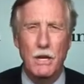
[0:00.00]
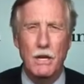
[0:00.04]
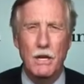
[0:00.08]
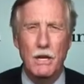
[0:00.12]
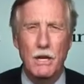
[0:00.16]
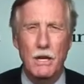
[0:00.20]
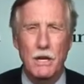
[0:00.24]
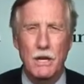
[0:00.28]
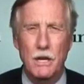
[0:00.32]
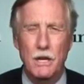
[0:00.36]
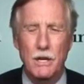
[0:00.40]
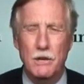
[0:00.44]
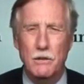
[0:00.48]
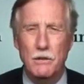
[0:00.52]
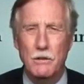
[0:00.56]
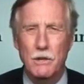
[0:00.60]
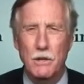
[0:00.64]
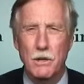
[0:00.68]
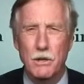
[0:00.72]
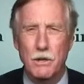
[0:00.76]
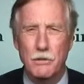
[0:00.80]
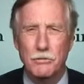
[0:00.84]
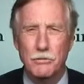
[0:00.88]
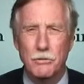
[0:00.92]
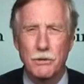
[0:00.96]
uh,
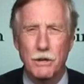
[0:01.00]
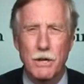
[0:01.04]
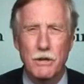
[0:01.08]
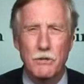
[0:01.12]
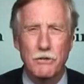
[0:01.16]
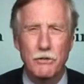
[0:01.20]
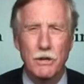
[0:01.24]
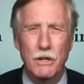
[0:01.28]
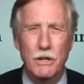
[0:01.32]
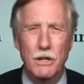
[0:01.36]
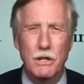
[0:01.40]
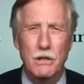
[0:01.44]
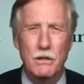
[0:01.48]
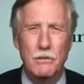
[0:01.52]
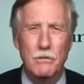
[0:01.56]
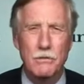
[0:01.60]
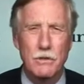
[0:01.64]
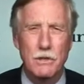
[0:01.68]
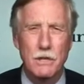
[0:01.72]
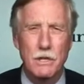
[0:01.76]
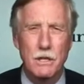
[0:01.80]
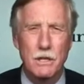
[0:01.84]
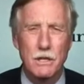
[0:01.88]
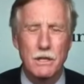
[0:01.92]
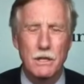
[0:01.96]
a freezing of
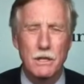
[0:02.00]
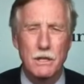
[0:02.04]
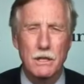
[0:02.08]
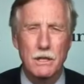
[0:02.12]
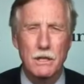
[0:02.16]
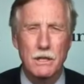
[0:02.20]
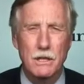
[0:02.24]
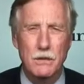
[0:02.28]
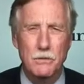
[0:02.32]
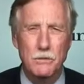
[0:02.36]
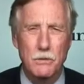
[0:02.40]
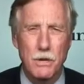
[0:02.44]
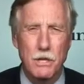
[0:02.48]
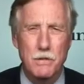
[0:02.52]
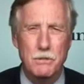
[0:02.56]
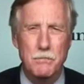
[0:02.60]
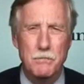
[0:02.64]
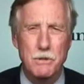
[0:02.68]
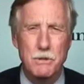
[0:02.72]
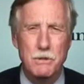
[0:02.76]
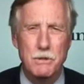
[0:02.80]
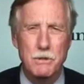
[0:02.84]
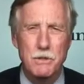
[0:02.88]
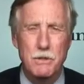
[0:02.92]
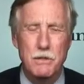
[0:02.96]
the uh,
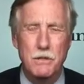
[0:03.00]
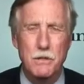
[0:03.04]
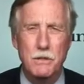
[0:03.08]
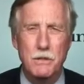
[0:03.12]
enrichment uh,